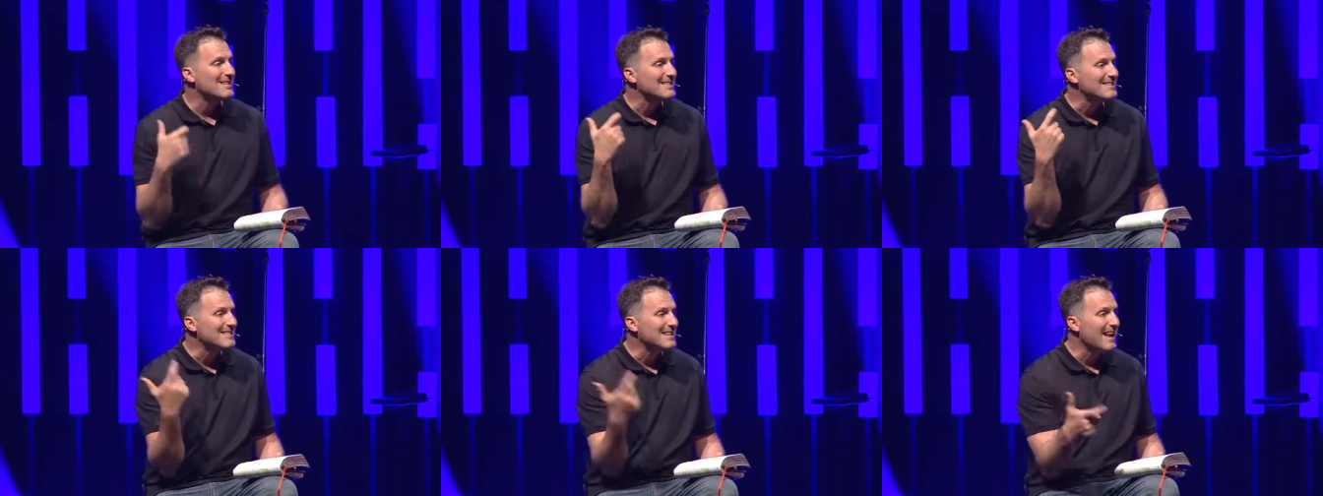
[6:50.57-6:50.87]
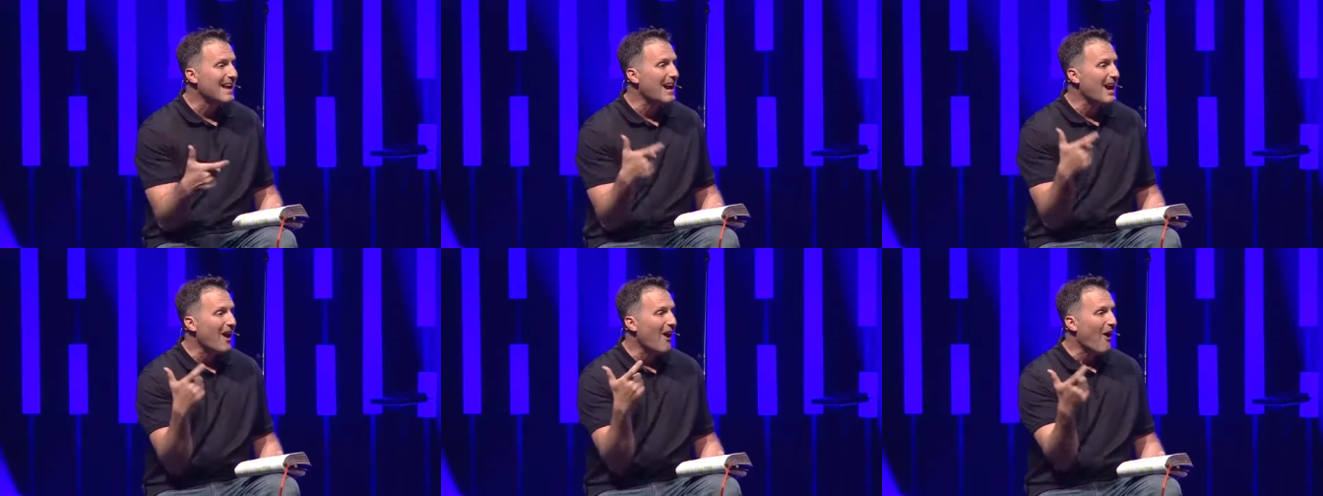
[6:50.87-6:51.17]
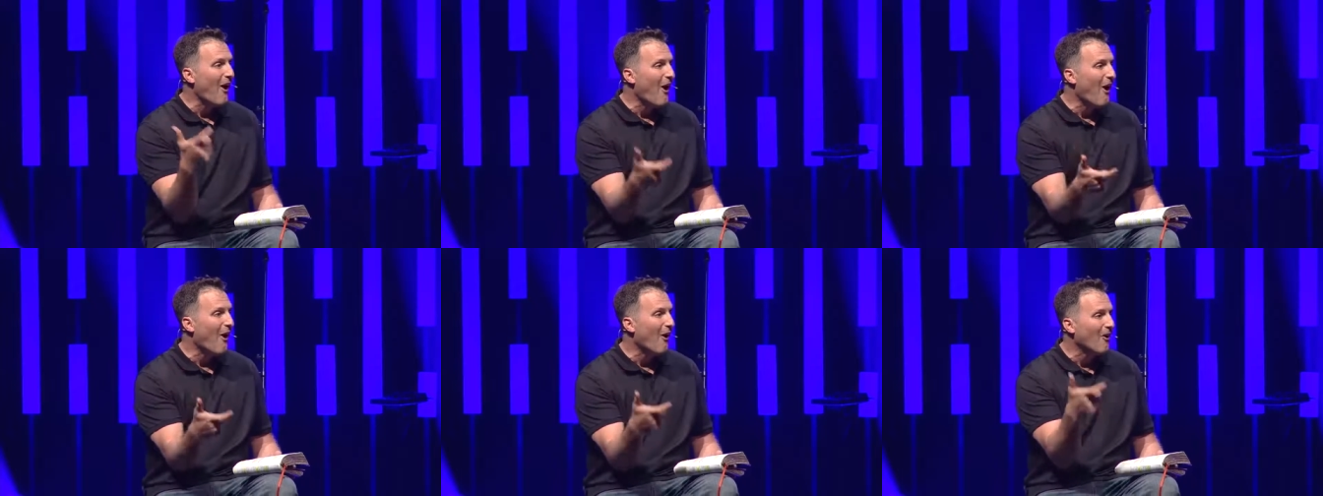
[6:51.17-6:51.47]
to
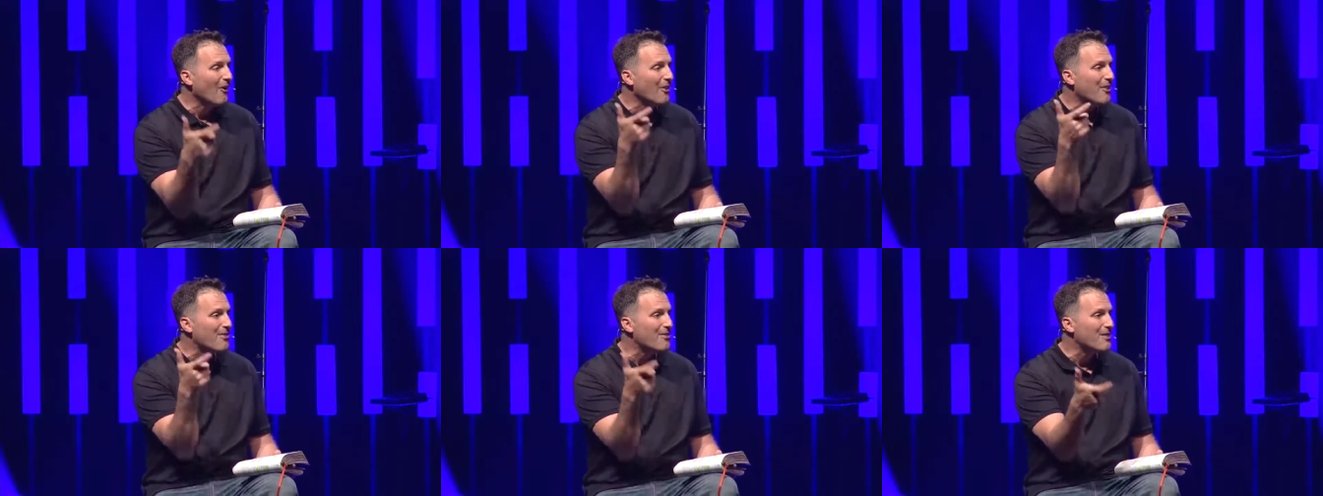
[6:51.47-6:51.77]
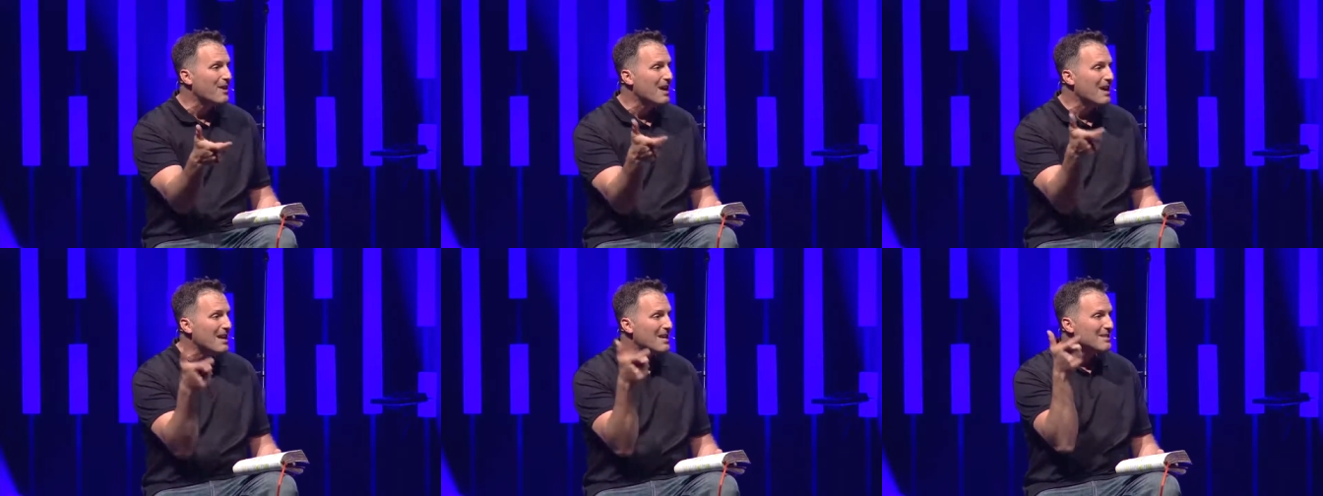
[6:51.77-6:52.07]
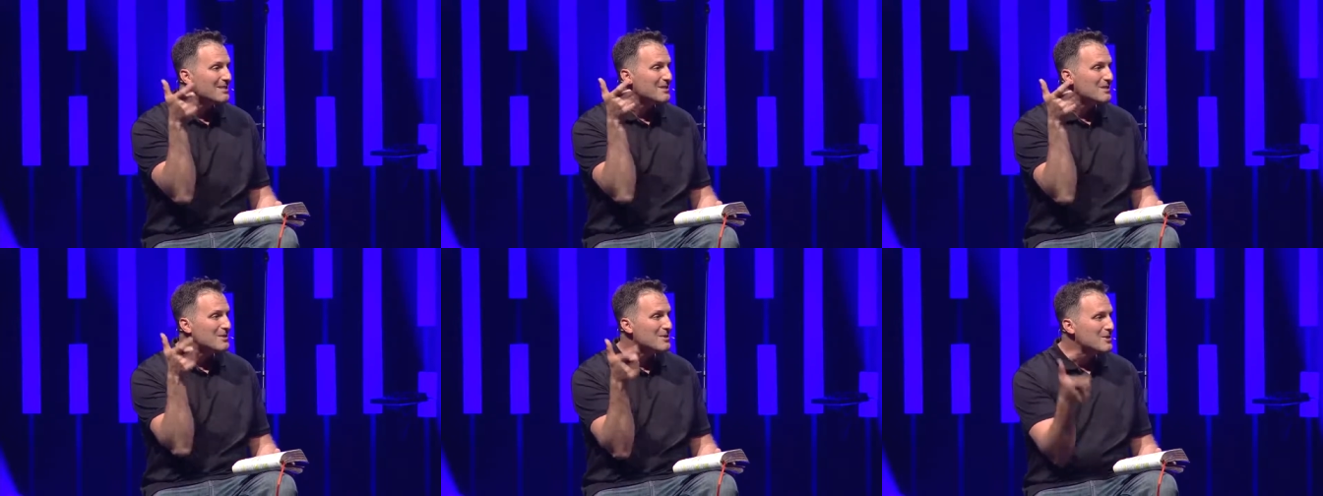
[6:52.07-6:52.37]
set all
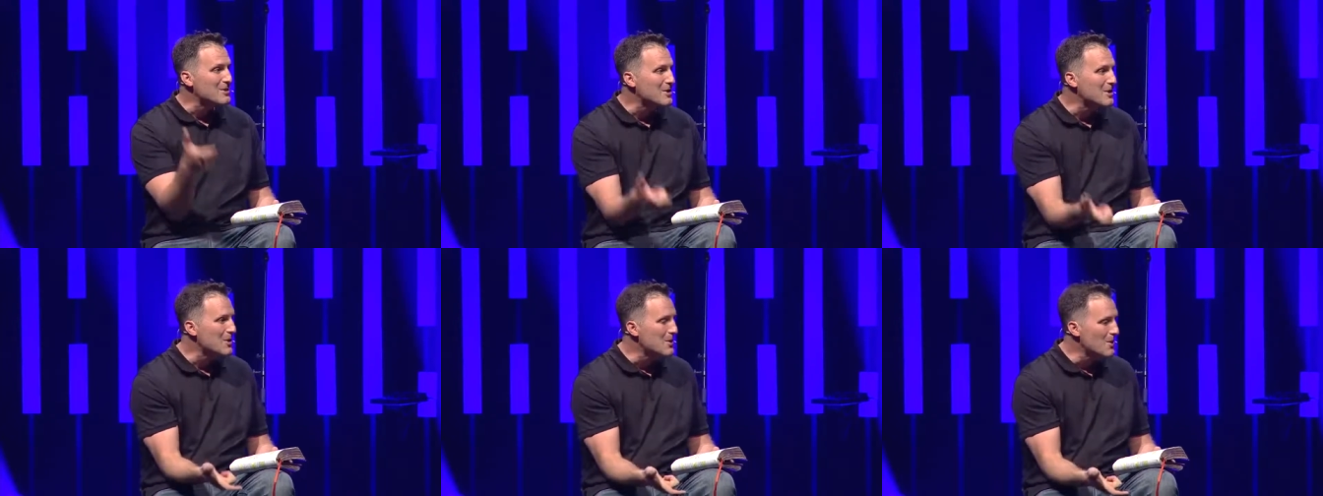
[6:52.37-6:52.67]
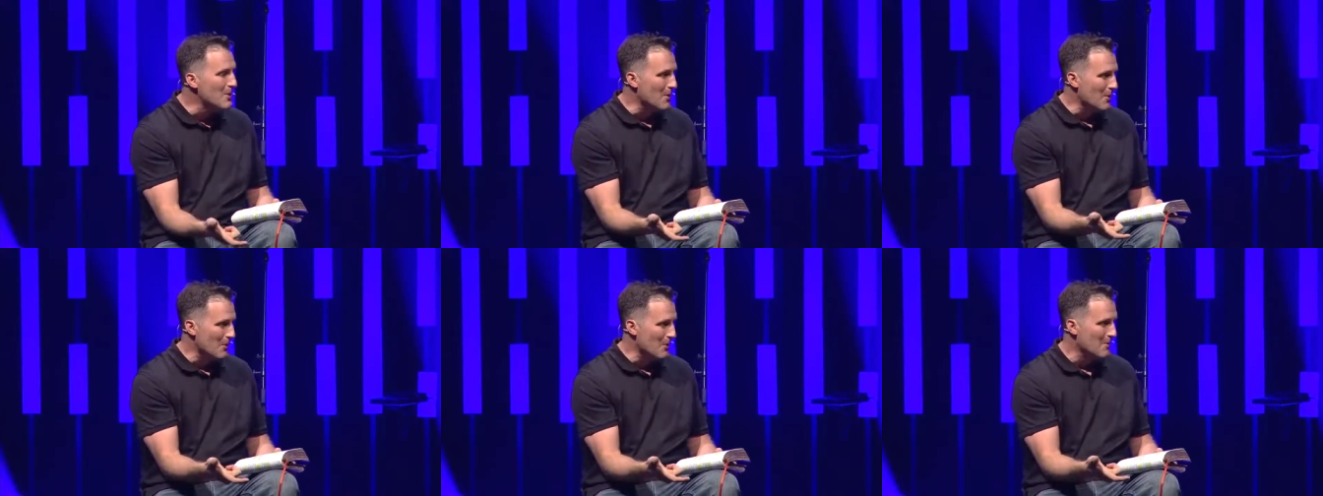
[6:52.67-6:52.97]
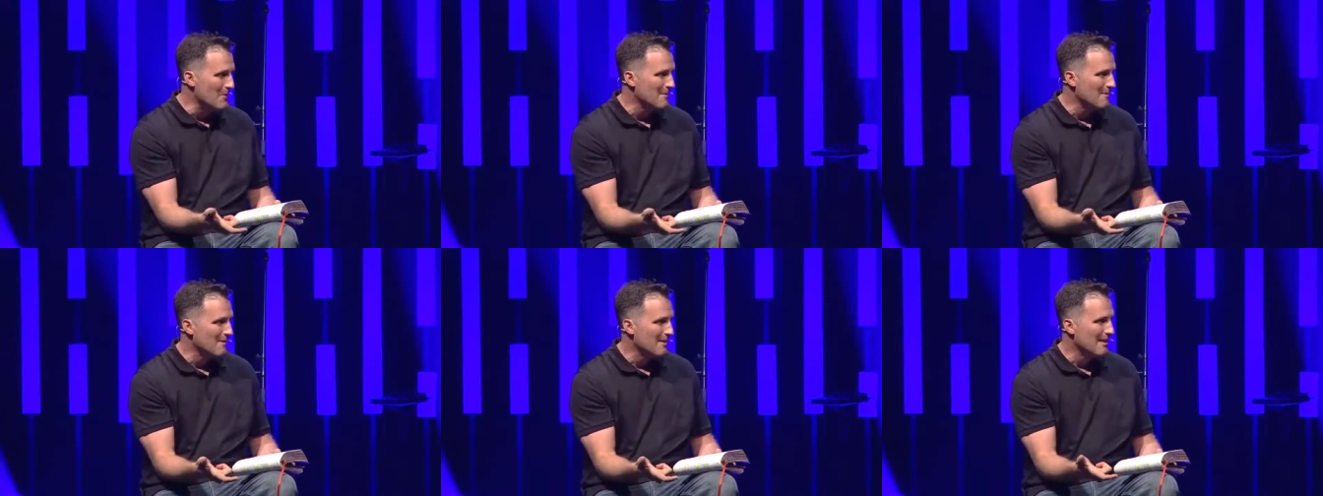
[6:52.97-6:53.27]
things new.